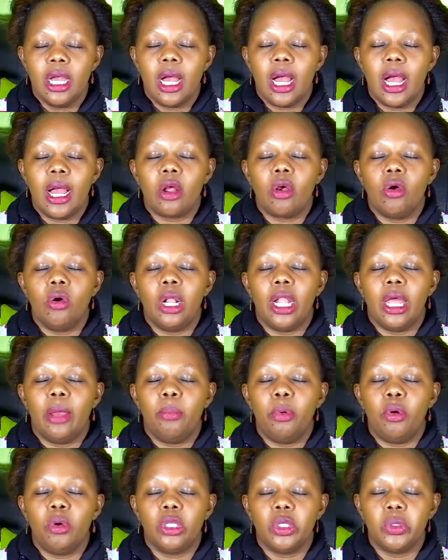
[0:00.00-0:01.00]
I call
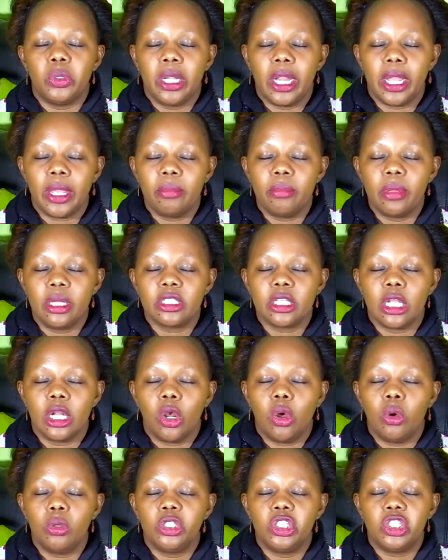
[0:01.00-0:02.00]
upon your name as the
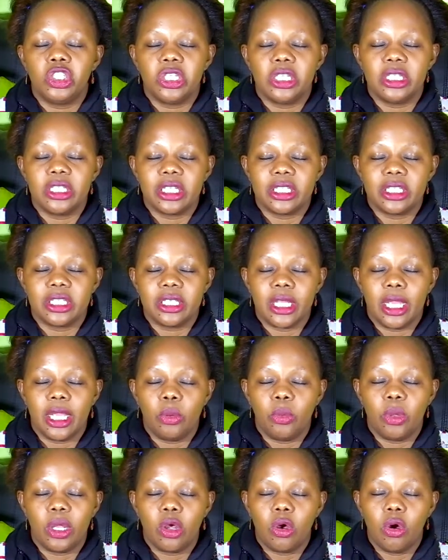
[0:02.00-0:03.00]
Lord Jesus
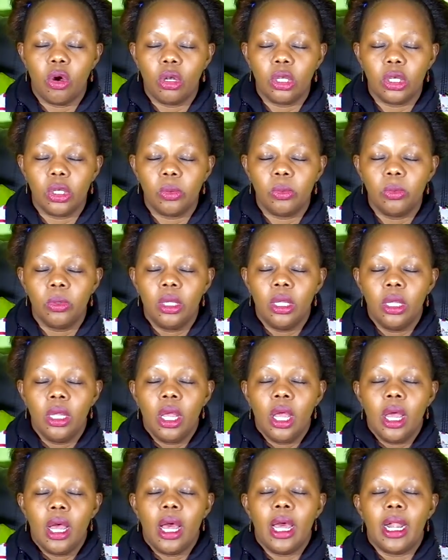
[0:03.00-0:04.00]
said we call you.
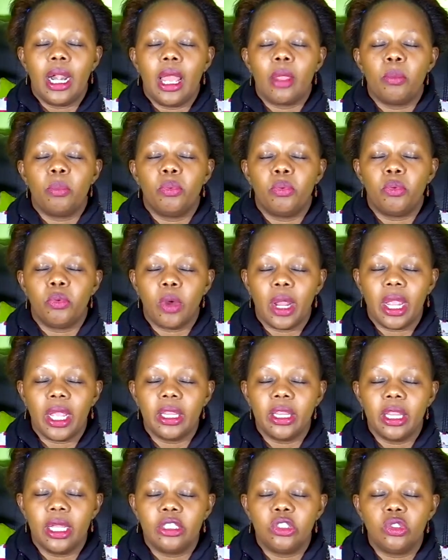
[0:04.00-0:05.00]
And I
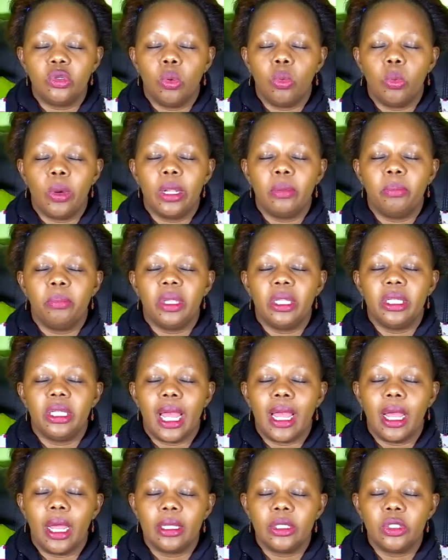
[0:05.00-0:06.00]
pray that your will be
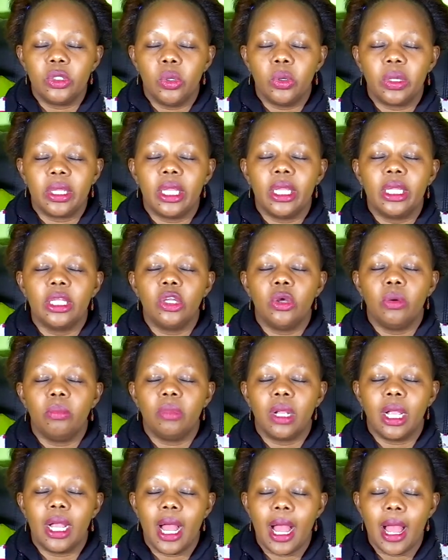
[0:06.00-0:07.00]
done, your kingdom
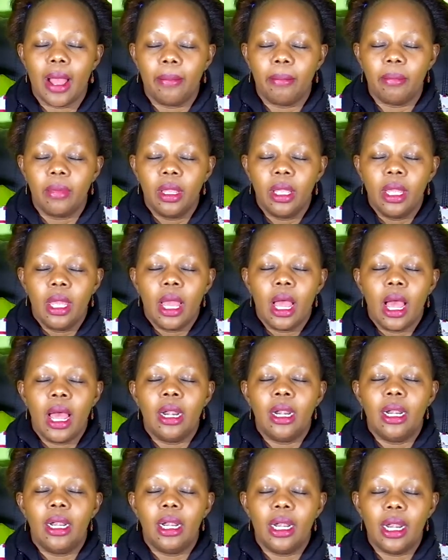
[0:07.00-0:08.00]
come,
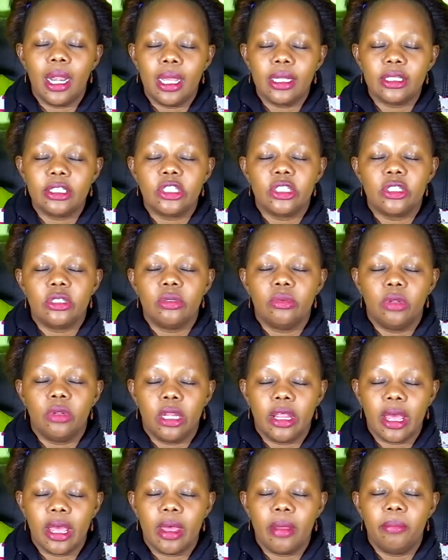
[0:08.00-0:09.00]
and let
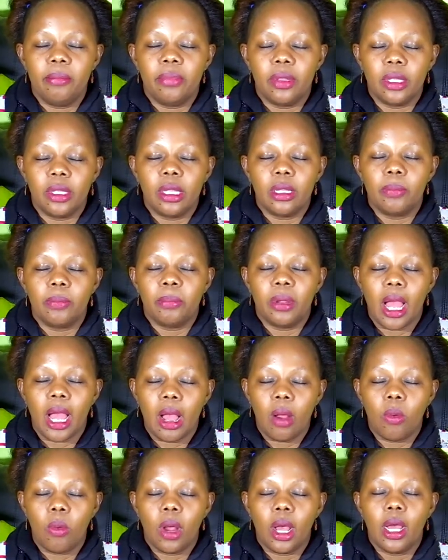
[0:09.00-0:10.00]
there be
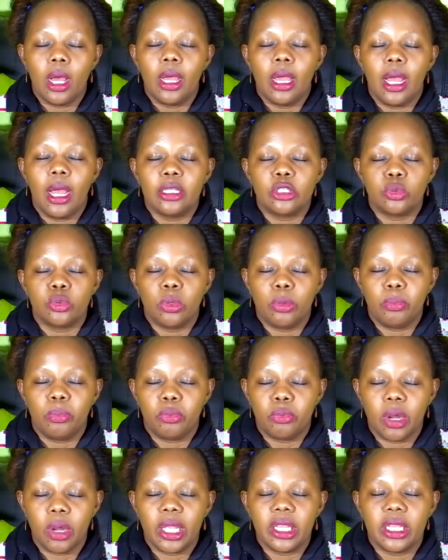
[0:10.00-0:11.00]
power as we
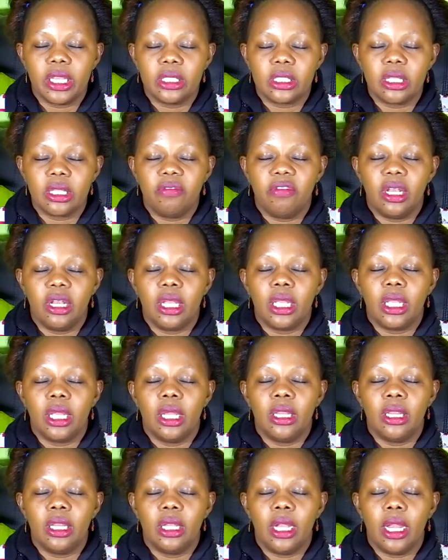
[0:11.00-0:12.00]
pray this evening
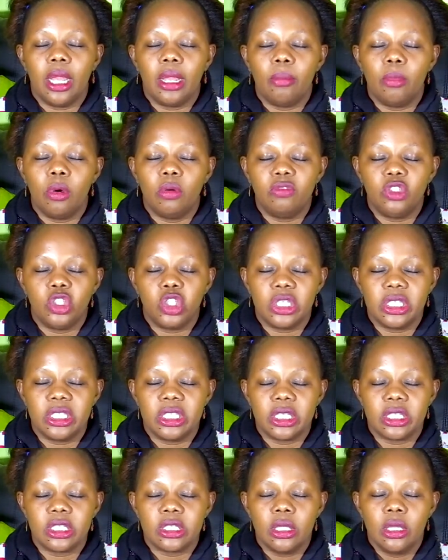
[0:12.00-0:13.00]
in the name of
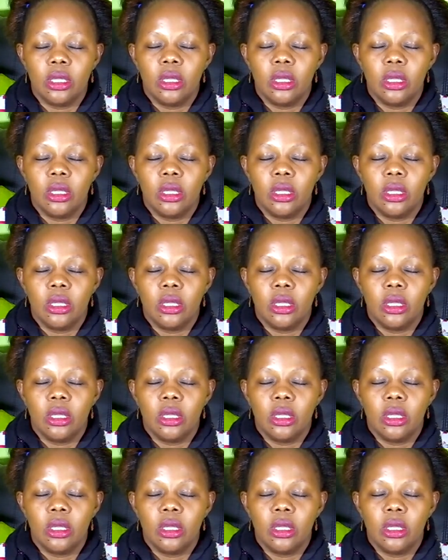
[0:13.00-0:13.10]
Jesus.